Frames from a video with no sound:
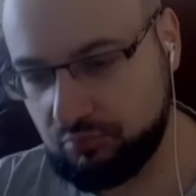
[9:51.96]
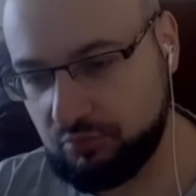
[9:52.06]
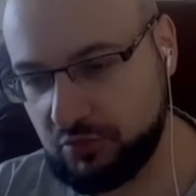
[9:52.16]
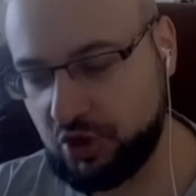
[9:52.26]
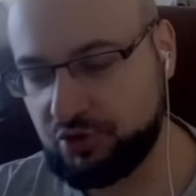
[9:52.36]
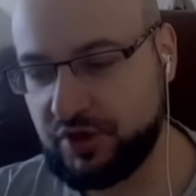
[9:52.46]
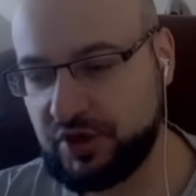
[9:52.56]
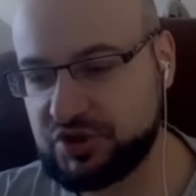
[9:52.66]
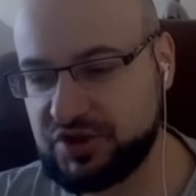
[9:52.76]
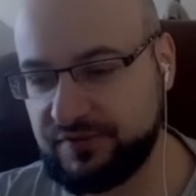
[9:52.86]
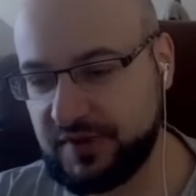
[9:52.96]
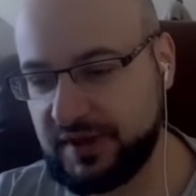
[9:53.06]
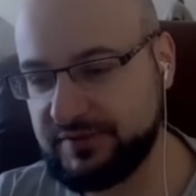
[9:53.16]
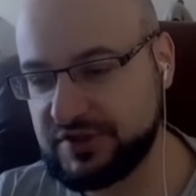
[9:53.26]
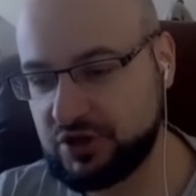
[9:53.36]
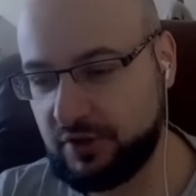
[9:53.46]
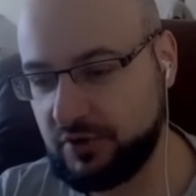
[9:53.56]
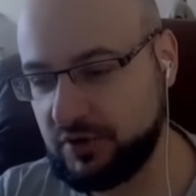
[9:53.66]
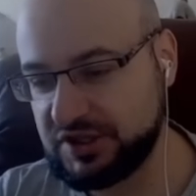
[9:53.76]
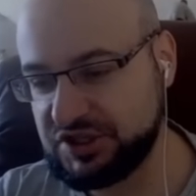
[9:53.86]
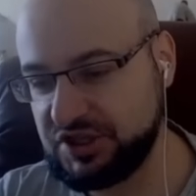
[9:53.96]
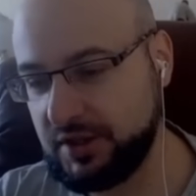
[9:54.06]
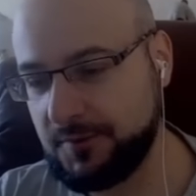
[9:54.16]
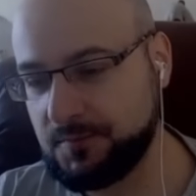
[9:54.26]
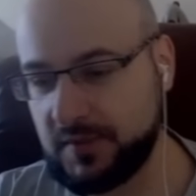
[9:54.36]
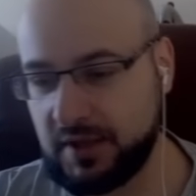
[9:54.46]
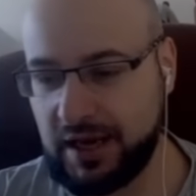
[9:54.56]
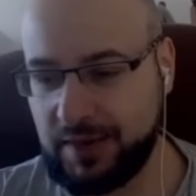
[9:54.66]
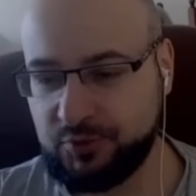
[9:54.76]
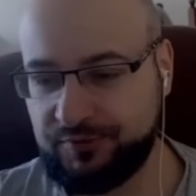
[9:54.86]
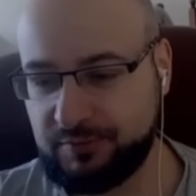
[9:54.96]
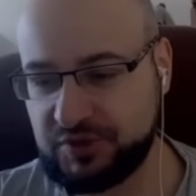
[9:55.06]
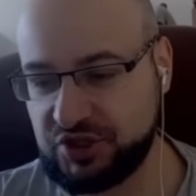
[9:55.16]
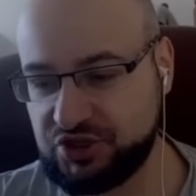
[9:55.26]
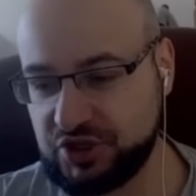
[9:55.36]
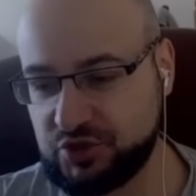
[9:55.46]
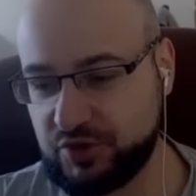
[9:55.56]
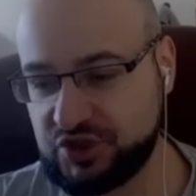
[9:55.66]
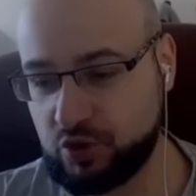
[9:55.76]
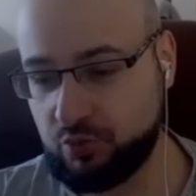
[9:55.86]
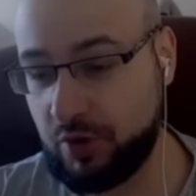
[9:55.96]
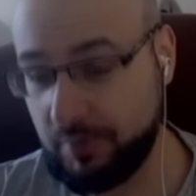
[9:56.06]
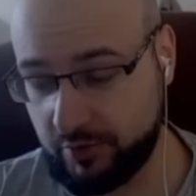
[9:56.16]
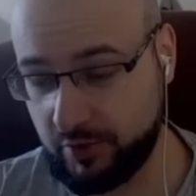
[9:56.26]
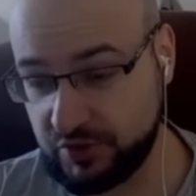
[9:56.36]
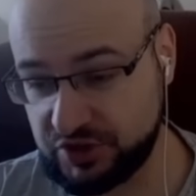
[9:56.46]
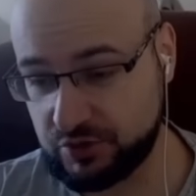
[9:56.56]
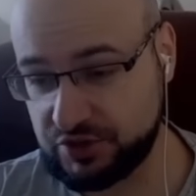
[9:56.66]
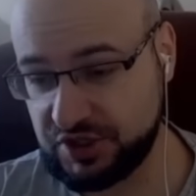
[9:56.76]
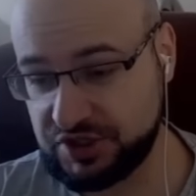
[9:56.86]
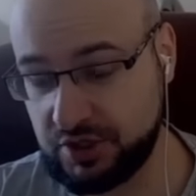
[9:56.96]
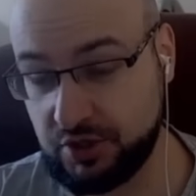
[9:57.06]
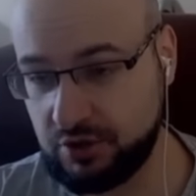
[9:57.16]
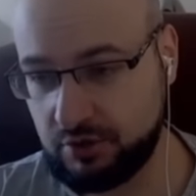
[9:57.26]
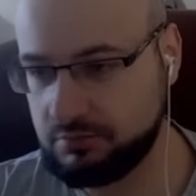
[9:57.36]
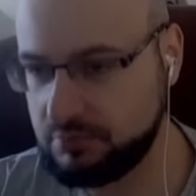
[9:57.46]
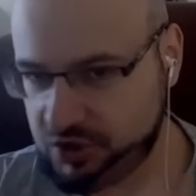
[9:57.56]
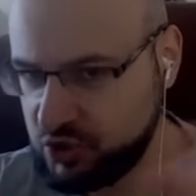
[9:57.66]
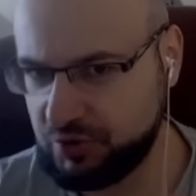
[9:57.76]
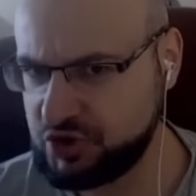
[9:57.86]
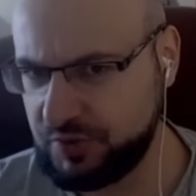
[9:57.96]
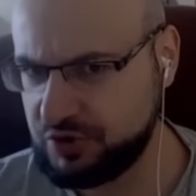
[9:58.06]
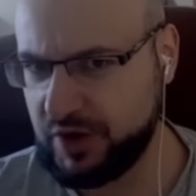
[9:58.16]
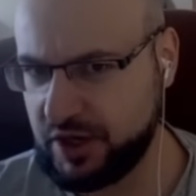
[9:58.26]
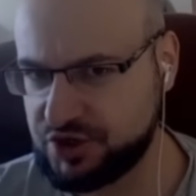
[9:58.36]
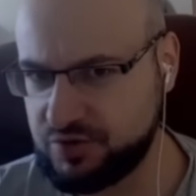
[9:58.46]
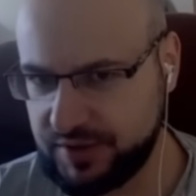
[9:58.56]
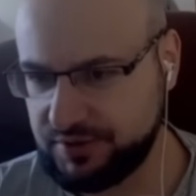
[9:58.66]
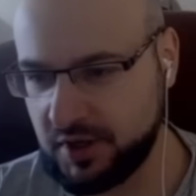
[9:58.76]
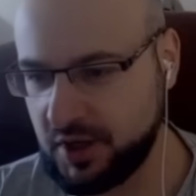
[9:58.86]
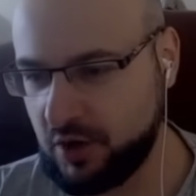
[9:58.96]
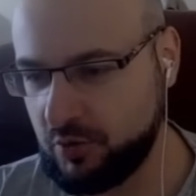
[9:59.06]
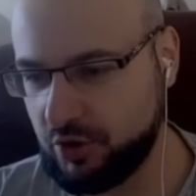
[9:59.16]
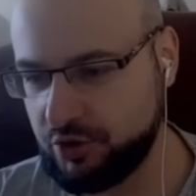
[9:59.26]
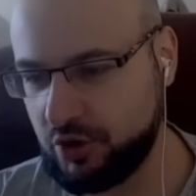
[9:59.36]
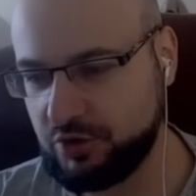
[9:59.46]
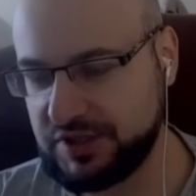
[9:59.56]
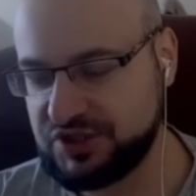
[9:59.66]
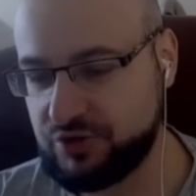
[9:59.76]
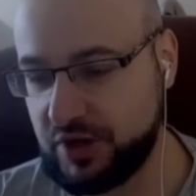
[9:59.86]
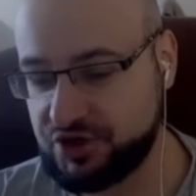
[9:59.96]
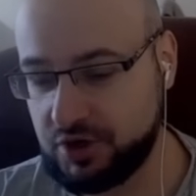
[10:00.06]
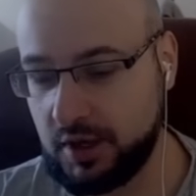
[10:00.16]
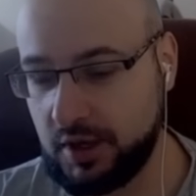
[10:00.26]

Another interesting thing I've discovered, you can see up to 5% chance to restore primary resources, you know? It's supposed to be trash, right? We all know that's trash.